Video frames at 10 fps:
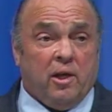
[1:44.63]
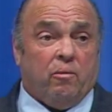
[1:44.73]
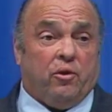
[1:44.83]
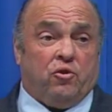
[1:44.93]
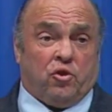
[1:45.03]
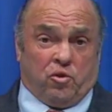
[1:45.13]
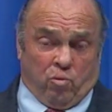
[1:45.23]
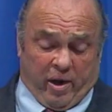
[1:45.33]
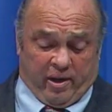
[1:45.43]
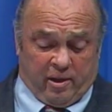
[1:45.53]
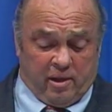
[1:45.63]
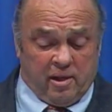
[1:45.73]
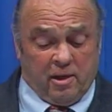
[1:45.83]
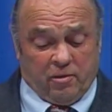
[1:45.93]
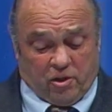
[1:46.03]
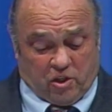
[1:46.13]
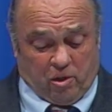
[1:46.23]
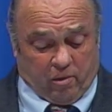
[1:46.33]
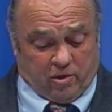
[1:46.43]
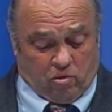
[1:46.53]
We're just waiting to see
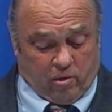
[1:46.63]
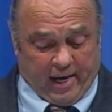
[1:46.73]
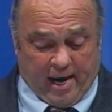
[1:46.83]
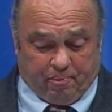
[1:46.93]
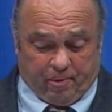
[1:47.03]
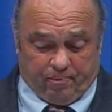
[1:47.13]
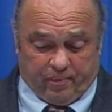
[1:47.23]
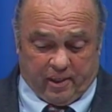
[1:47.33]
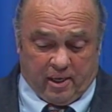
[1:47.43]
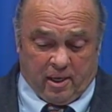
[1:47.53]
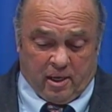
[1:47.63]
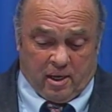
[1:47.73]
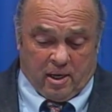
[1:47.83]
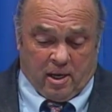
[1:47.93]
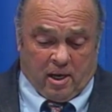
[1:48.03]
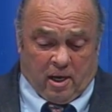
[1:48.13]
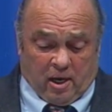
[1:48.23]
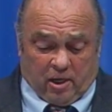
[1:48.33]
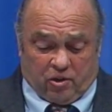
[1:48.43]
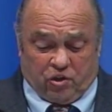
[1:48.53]
what's going to happen.
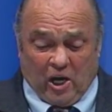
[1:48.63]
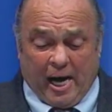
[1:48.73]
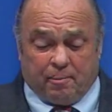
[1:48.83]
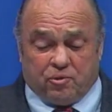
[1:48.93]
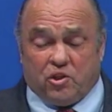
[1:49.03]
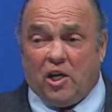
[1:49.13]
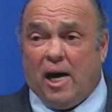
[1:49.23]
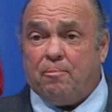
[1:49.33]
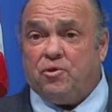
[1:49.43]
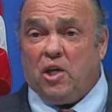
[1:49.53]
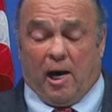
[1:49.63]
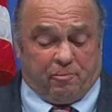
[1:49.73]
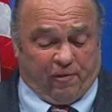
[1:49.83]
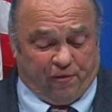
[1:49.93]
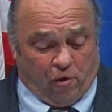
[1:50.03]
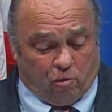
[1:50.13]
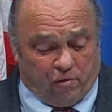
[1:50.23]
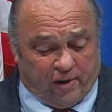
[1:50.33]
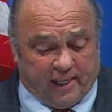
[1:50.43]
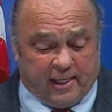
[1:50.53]
Jobs, jobs, jobs for Fall
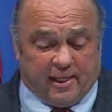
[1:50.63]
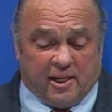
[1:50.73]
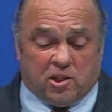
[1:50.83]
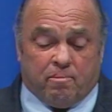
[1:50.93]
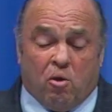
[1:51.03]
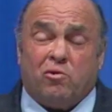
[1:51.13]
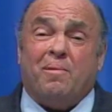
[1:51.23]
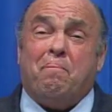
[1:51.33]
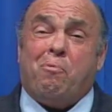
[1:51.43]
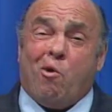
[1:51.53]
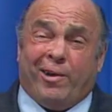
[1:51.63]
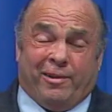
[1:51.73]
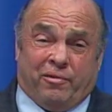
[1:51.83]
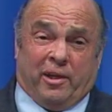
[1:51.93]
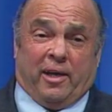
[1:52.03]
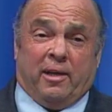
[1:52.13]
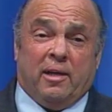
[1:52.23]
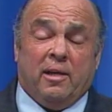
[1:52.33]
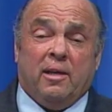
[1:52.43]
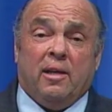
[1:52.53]
River. I think that's the most important thing
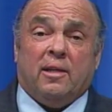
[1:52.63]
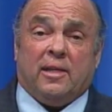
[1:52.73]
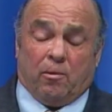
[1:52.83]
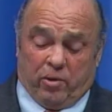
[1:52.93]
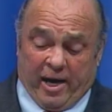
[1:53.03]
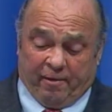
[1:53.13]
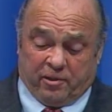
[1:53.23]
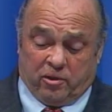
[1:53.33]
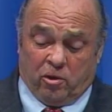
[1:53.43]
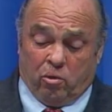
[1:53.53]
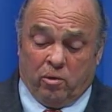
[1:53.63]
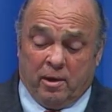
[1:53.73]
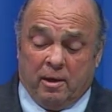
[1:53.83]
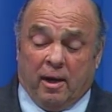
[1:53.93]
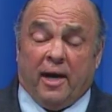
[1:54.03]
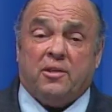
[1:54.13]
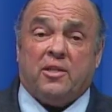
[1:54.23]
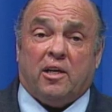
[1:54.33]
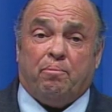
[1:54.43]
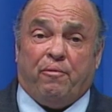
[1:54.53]
that we have to do. I
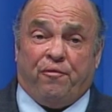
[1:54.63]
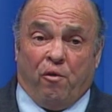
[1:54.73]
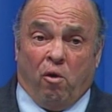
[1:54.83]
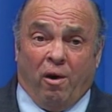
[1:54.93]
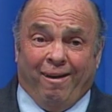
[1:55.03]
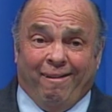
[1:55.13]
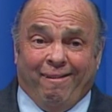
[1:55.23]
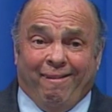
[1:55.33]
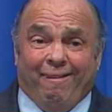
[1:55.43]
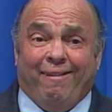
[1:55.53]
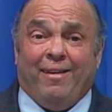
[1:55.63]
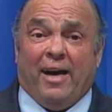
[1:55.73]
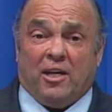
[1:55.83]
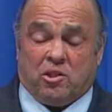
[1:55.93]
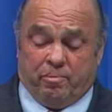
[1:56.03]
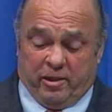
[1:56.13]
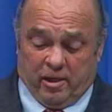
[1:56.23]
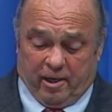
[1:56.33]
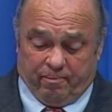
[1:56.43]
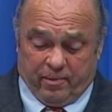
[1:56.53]
said it before, and it has to be
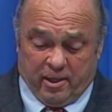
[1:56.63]
done.